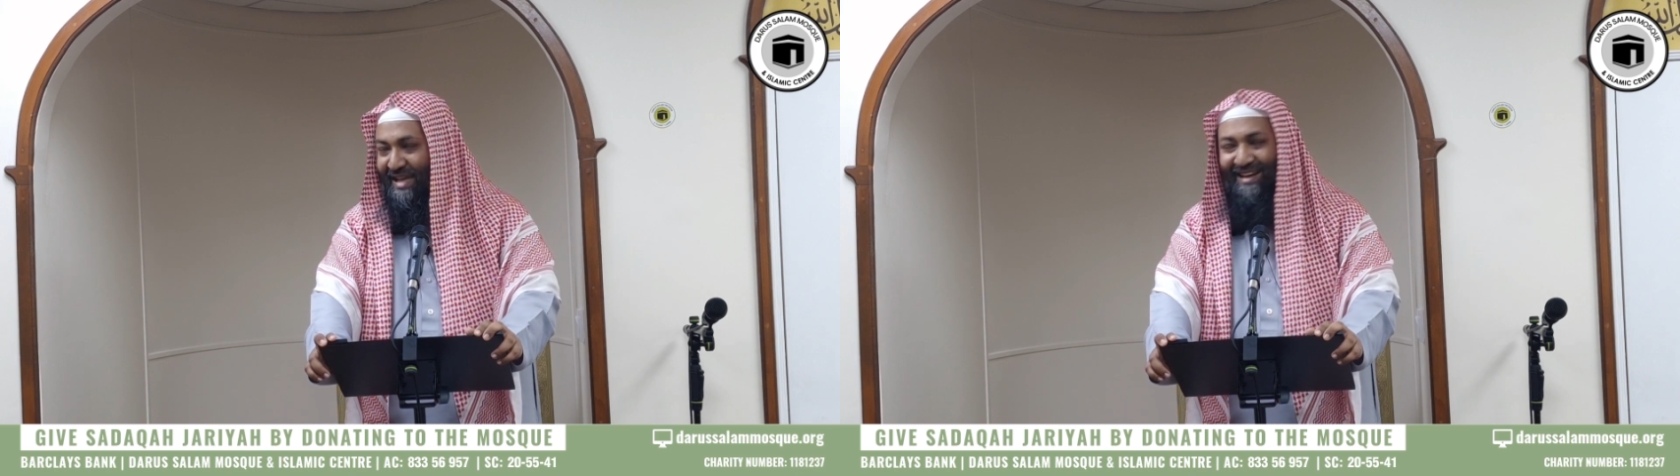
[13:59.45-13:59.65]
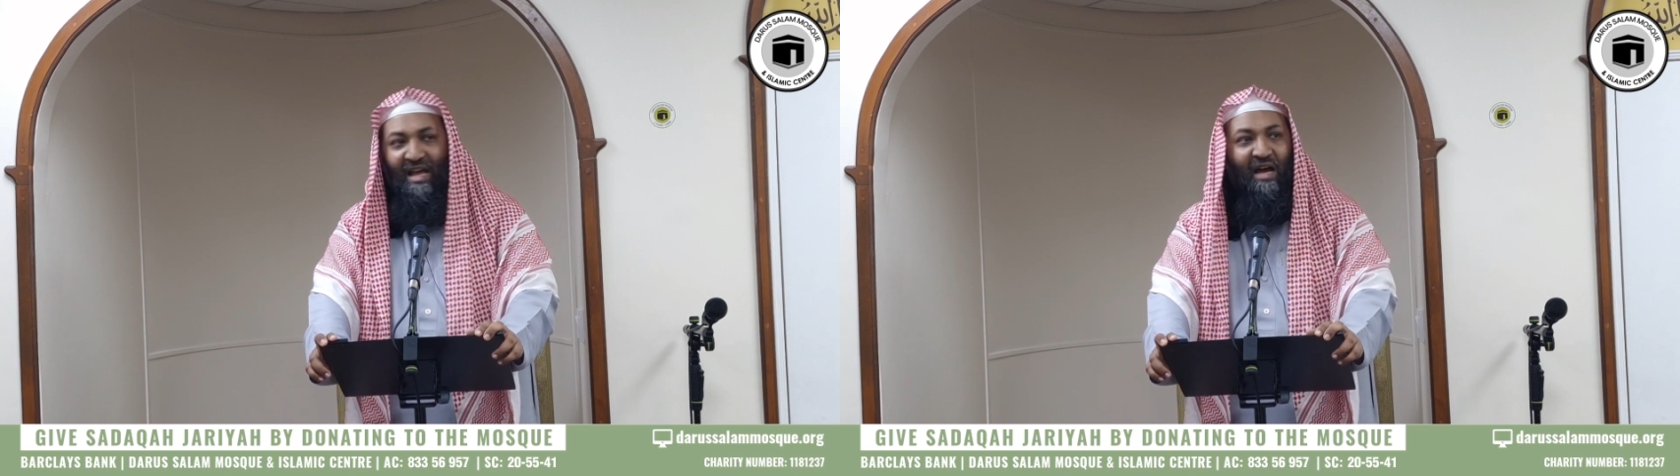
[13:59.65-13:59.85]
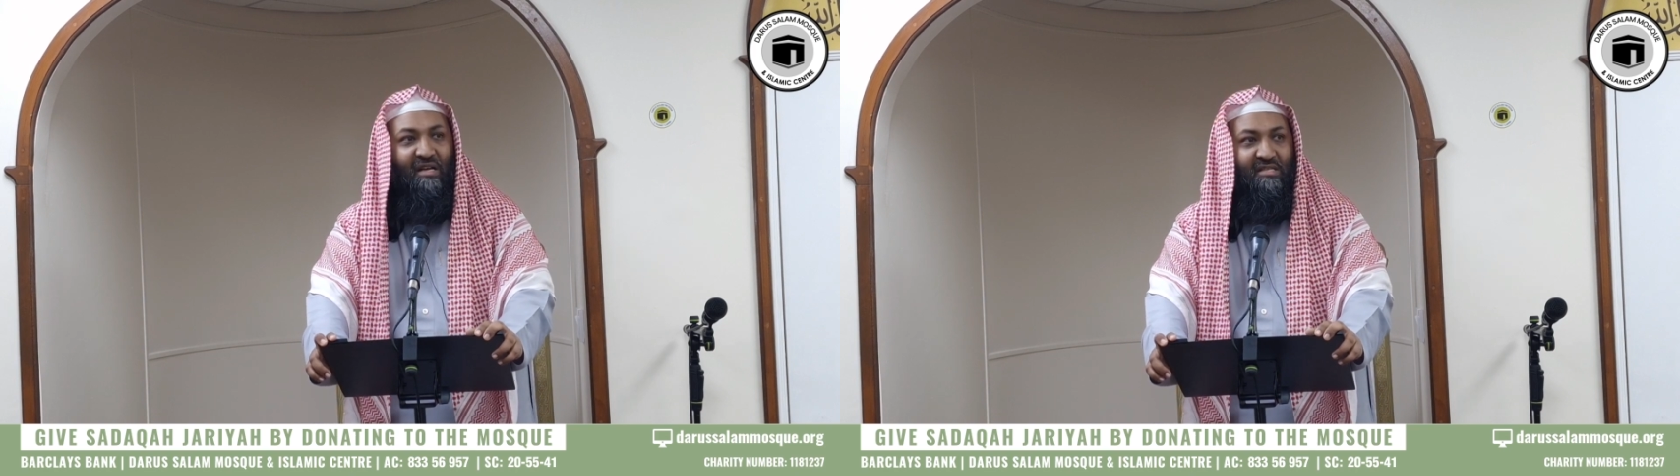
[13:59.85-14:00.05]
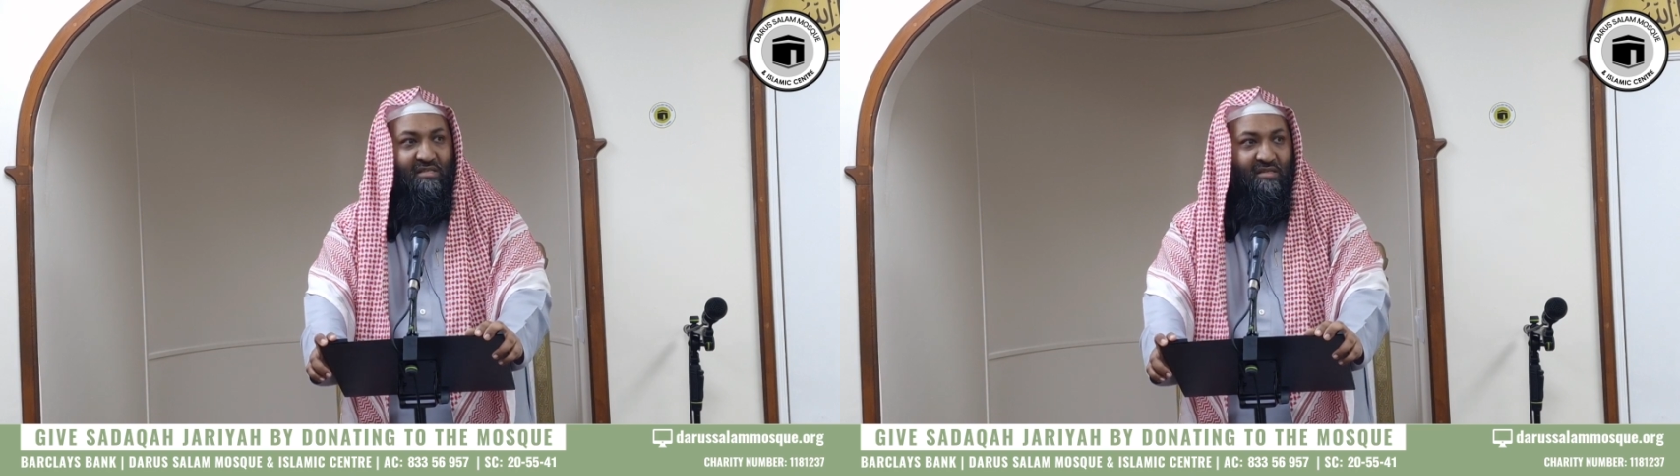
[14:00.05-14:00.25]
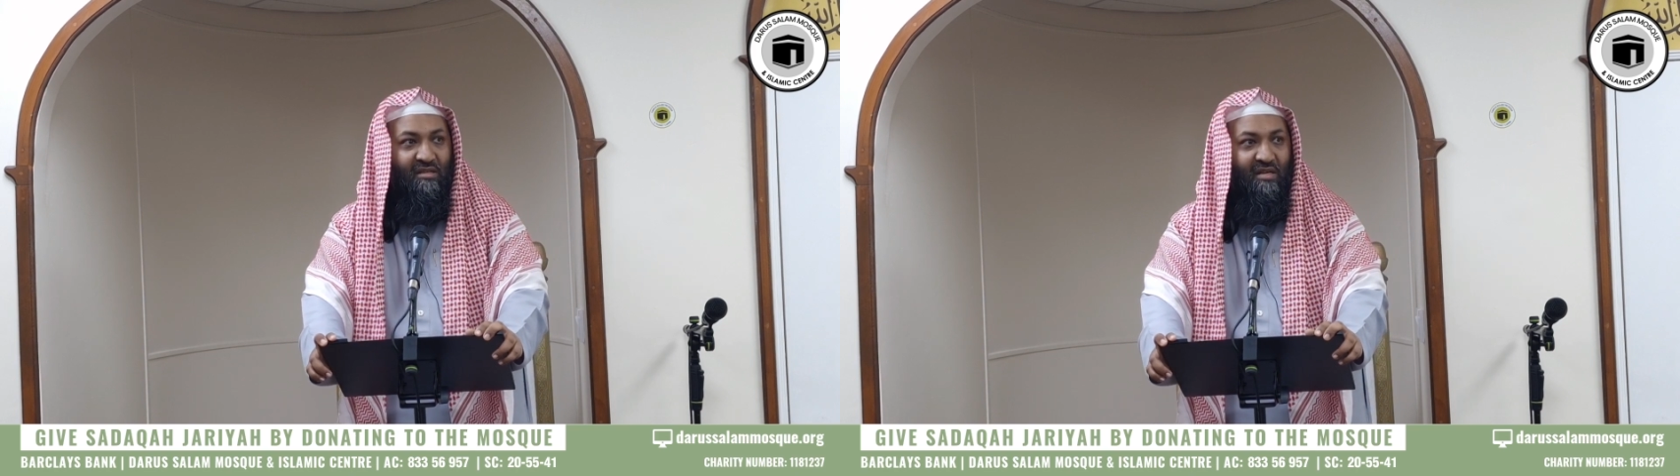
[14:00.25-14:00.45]
and
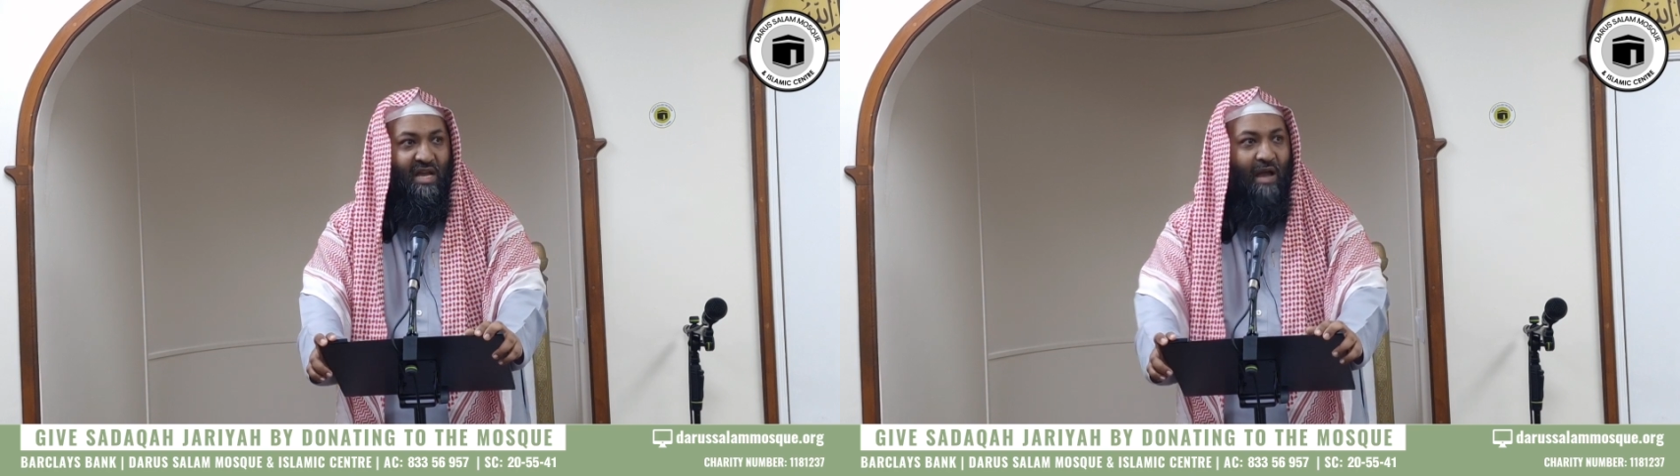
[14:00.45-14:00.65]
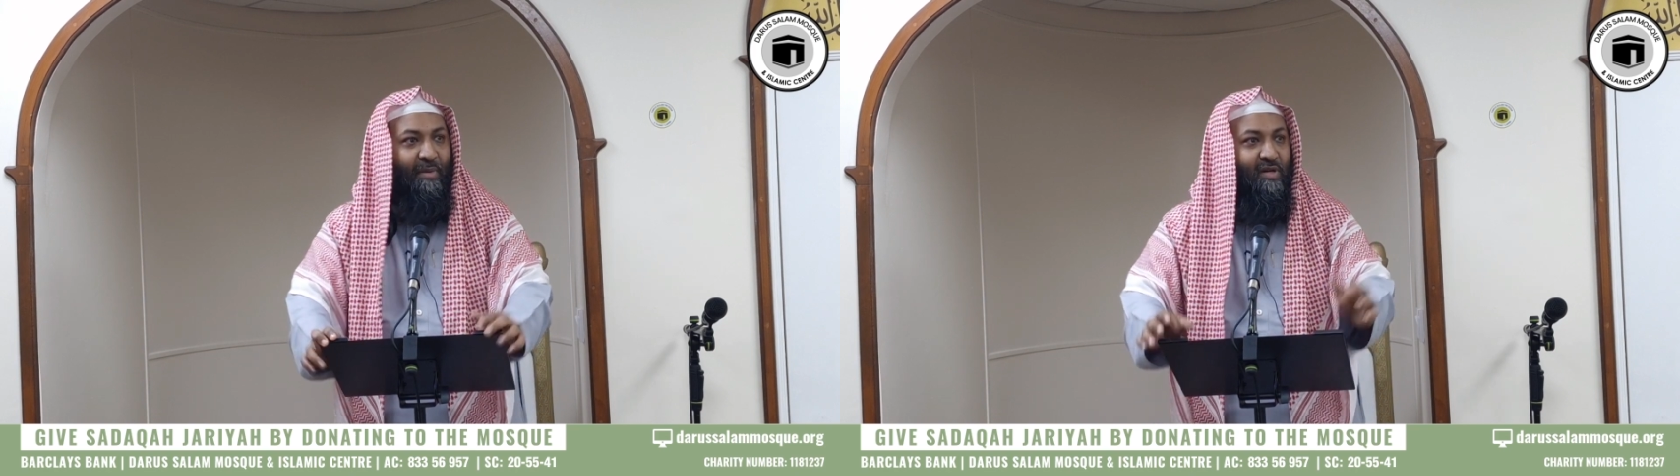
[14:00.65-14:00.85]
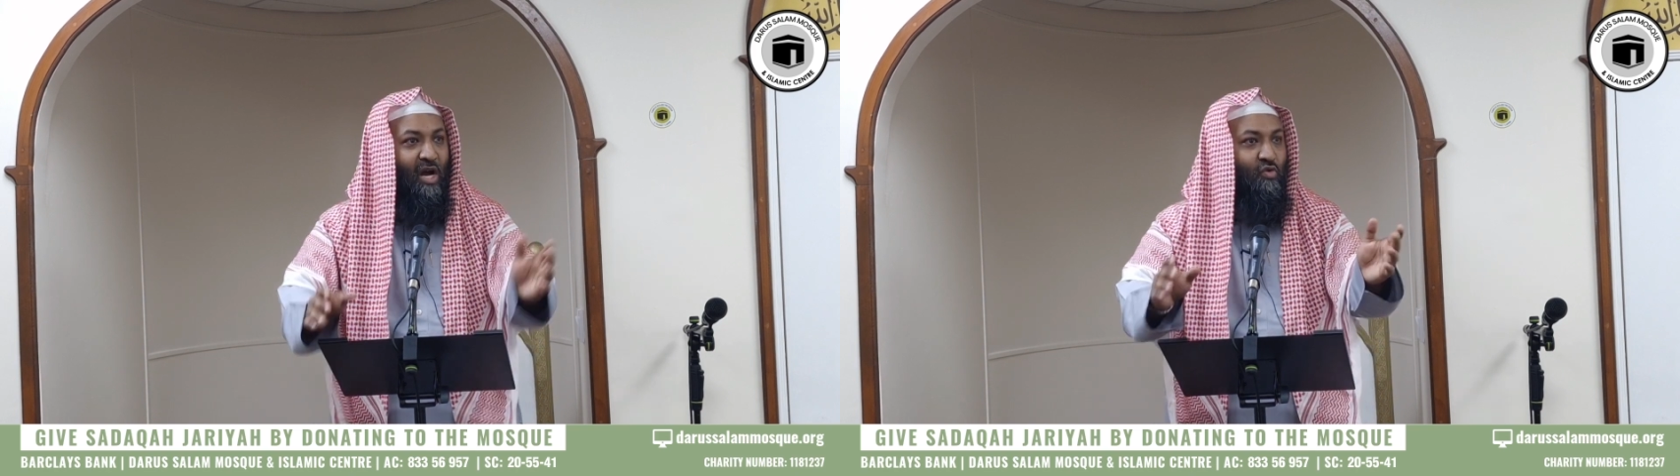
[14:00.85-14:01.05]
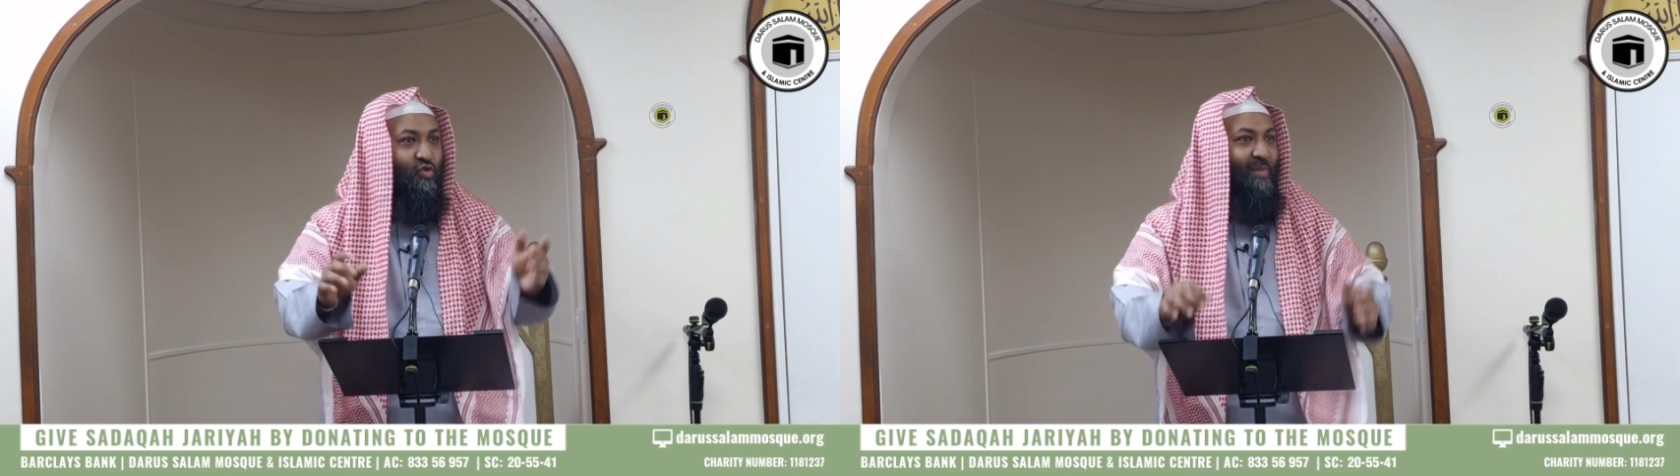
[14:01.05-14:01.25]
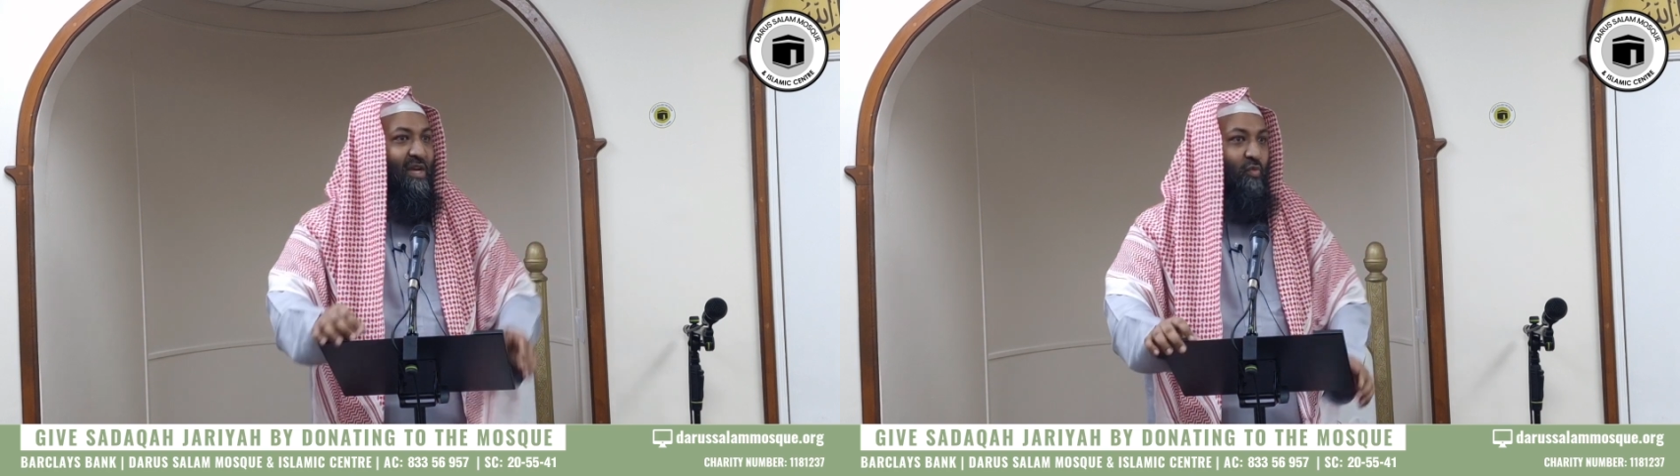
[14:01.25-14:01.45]
asks about how
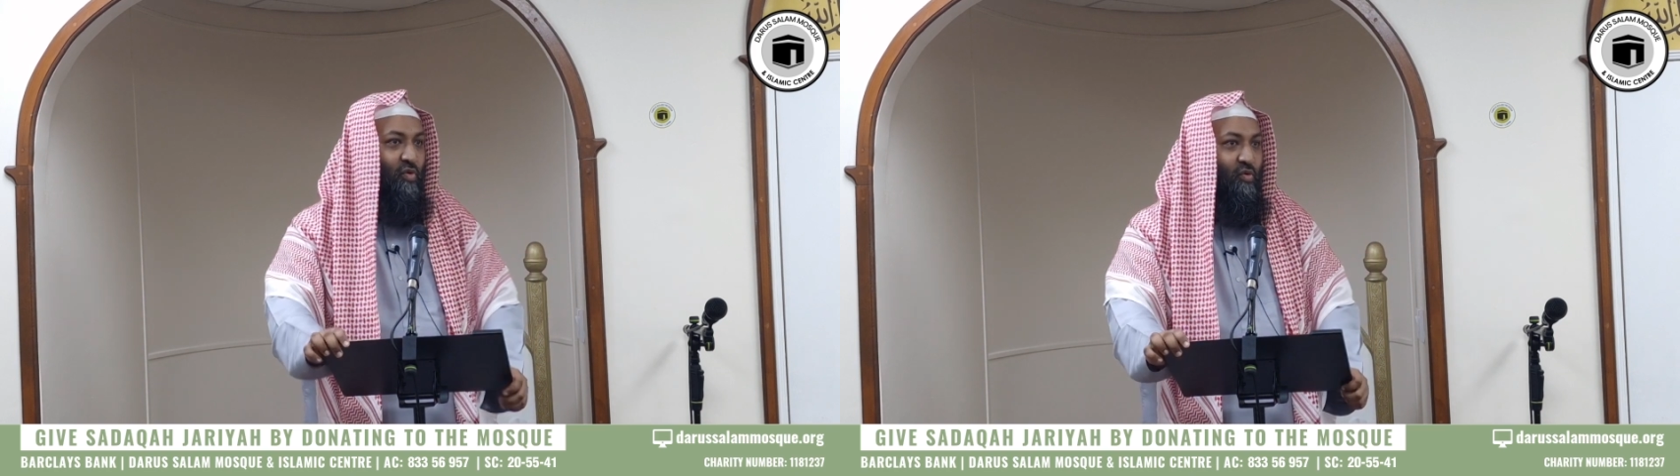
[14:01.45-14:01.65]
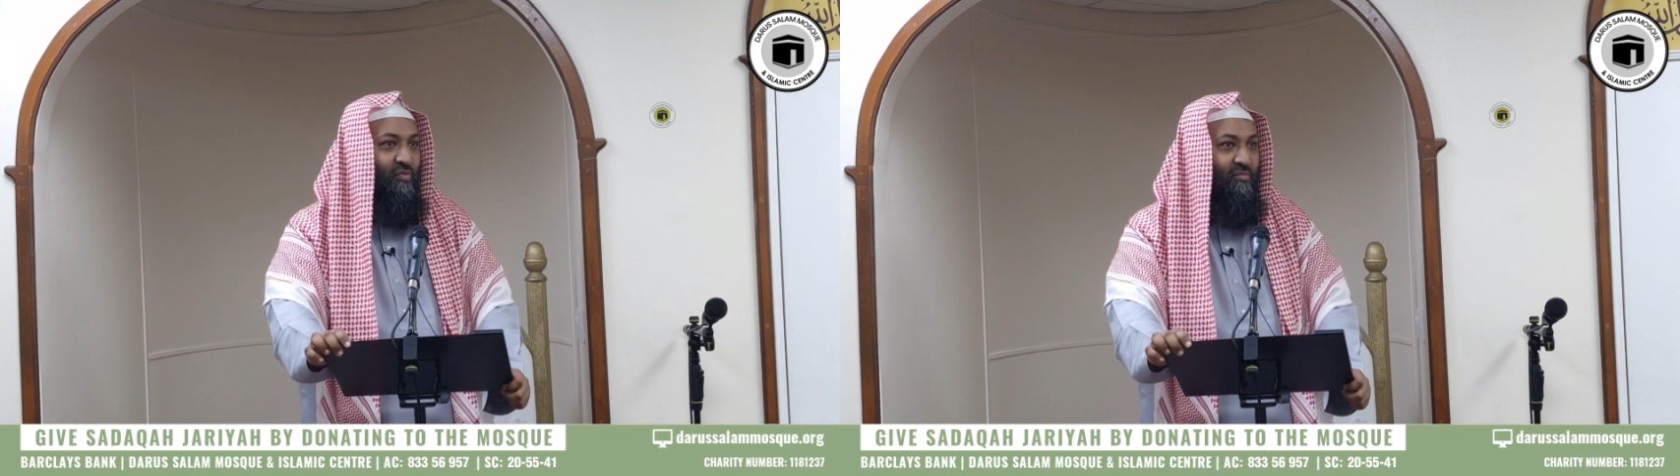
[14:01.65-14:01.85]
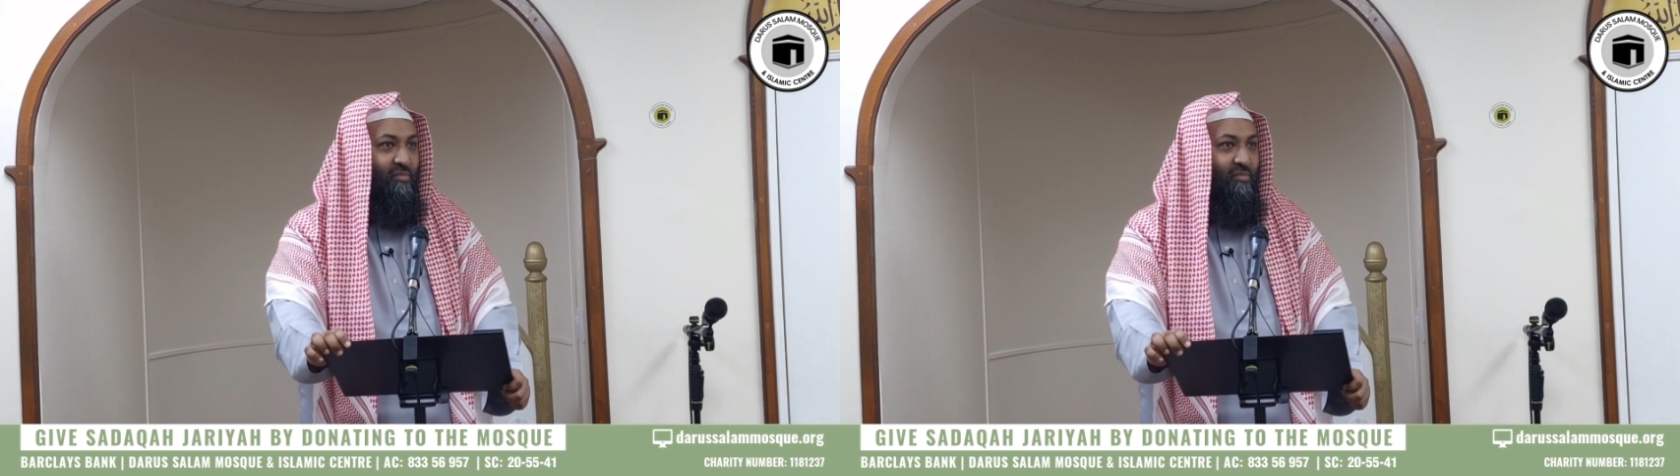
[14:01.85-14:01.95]
to make wudu,